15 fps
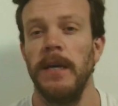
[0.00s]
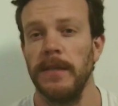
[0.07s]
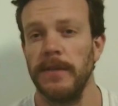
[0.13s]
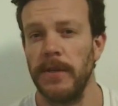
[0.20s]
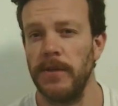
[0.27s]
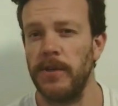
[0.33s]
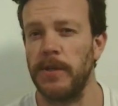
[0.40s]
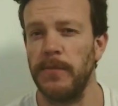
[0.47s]

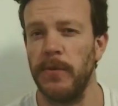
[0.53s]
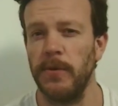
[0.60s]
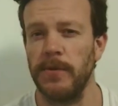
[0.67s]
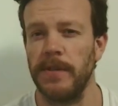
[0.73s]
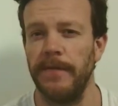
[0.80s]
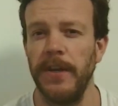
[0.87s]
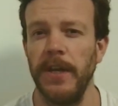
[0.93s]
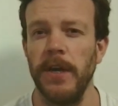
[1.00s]
So just pause
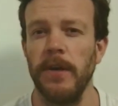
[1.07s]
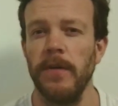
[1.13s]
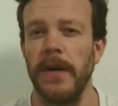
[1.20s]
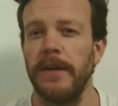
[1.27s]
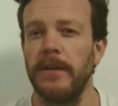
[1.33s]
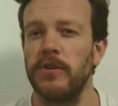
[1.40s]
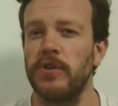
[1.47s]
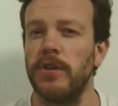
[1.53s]
the video
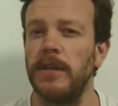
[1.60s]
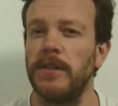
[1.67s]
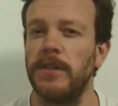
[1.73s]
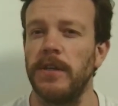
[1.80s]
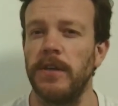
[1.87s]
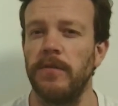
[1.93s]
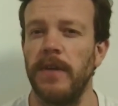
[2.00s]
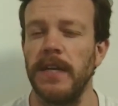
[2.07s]
and try to
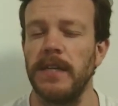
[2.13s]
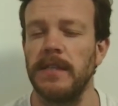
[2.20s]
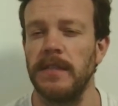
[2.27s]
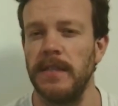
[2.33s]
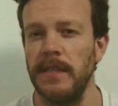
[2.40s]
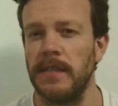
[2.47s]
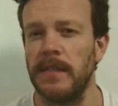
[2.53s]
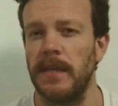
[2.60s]
correct
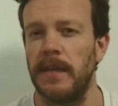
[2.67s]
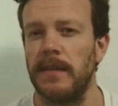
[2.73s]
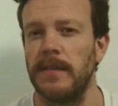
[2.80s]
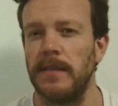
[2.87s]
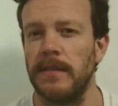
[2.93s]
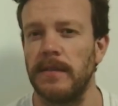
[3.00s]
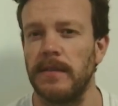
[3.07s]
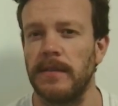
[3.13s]
this
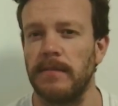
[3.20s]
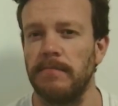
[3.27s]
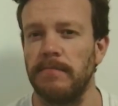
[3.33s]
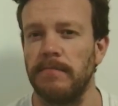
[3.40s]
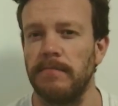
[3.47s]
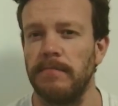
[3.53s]
sentence.